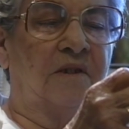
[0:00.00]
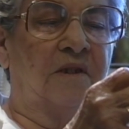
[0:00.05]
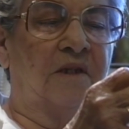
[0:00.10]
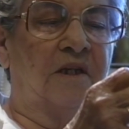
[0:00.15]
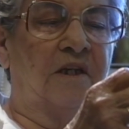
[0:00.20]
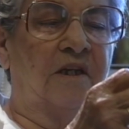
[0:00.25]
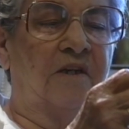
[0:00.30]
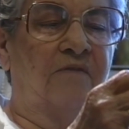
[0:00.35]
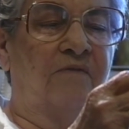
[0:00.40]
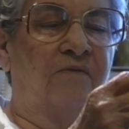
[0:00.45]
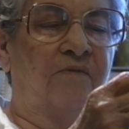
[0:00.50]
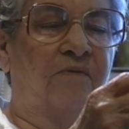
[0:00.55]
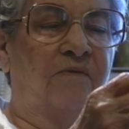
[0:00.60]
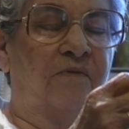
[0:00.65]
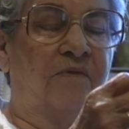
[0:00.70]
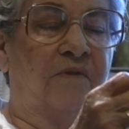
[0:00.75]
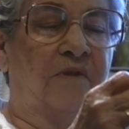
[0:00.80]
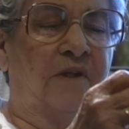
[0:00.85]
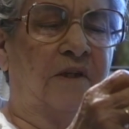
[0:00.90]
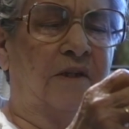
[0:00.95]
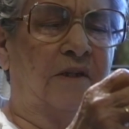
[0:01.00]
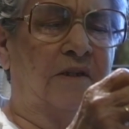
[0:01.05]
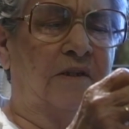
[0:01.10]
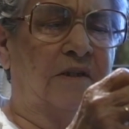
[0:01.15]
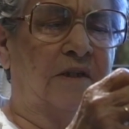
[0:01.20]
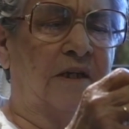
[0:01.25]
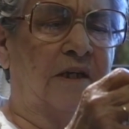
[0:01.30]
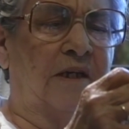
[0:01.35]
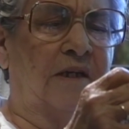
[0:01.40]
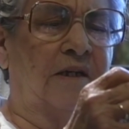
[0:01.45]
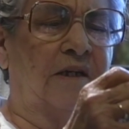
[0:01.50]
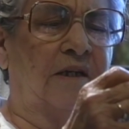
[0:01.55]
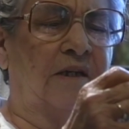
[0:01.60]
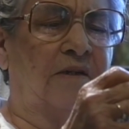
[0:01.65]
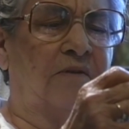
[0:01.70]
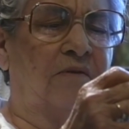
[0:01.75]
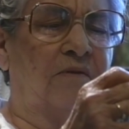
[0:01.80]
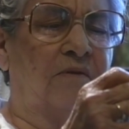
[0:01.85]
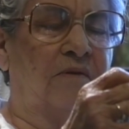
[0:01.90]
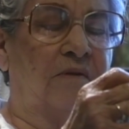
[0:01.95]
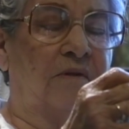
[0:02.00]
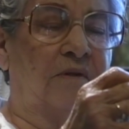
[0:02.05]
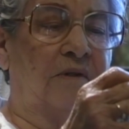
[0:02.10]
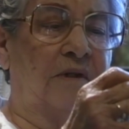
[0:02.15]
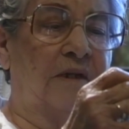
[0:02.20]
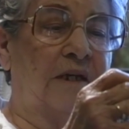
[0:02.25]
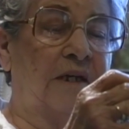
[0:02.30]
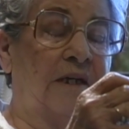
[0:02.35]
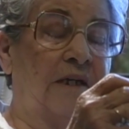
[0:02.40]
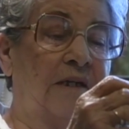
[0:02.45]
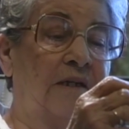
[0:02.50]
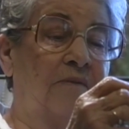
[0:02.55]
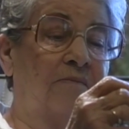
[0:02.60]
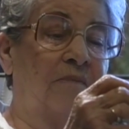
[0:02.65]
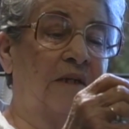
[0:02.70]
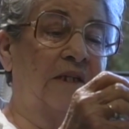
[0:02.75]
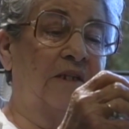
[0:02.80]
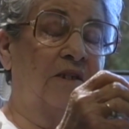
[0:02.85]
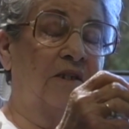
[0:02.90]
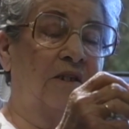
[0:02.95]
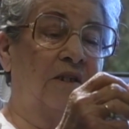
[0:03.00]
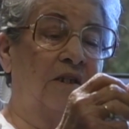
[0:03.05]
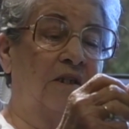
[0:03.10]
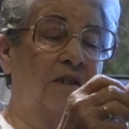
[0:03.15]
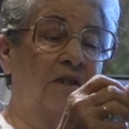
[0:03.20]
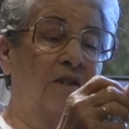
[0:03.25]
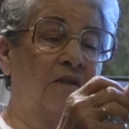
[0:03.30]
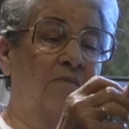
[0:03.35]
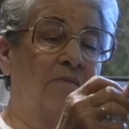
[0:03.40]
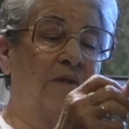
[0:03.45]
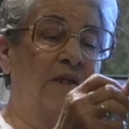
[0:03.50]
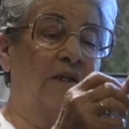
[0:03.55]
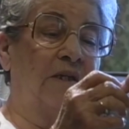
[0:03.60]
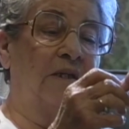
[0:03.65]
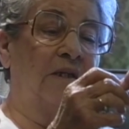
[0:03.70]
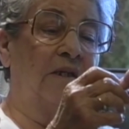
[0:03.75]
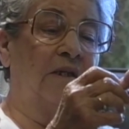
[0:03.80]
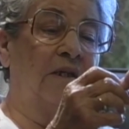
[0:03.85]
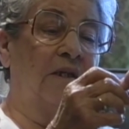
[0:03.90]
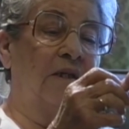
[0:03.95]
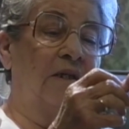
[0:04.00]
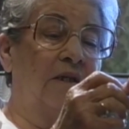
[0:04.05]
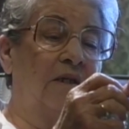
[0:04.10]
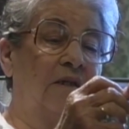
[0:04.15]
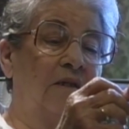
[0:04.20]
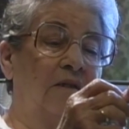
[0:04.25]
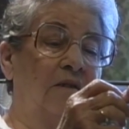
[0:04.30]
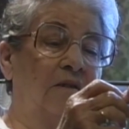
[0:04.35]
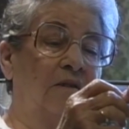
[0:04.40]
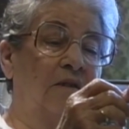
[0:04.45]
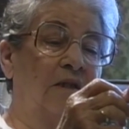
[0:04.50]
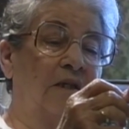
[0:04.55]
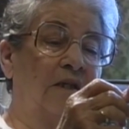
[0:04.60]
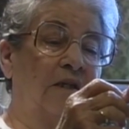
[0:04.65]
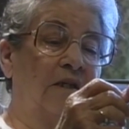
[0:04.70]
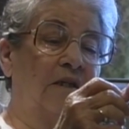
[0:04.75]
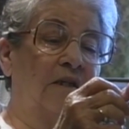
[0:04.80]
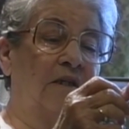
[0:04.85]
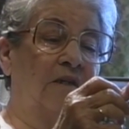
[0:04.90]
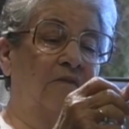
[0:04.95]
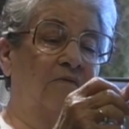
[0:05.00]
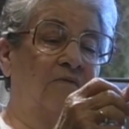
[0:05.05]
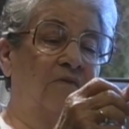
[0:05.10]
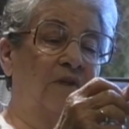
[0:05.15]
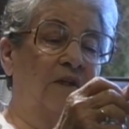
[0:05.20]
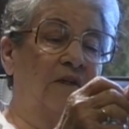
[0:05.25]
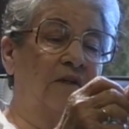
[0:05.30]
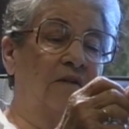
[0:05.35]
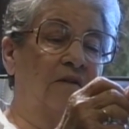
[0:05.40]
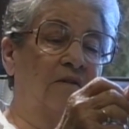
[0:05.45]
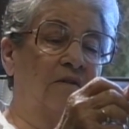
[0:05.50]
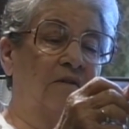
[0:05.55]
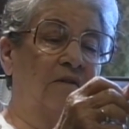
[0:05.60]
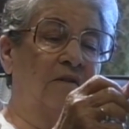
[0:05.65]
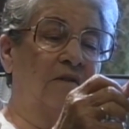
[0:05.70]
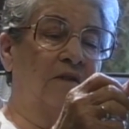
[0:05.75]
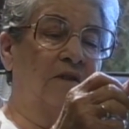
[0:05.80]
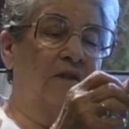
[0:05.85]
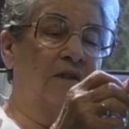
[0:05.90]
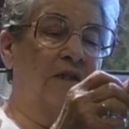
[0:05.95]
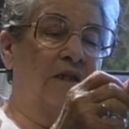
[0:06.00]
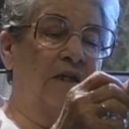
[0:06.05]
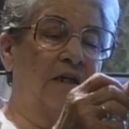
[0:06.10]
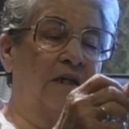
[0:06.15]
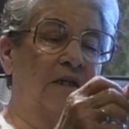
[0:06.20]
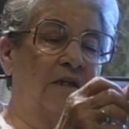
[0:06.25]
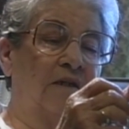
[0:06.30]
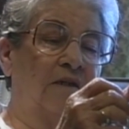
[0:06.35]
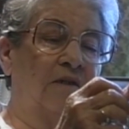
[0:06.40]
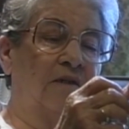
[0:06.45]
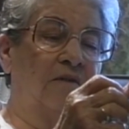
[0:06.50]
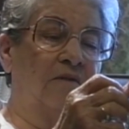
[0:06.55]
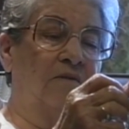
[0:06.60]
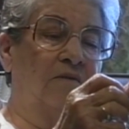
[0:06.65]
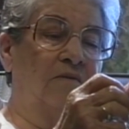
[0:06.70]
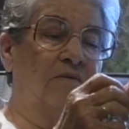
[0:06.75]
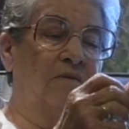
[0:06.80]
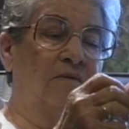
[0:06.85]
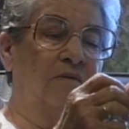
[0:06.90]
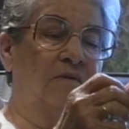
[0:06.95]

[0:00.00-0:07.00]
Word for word: AF. Uh, it's I can't now. my sin is bad. It looks like AFL CIO.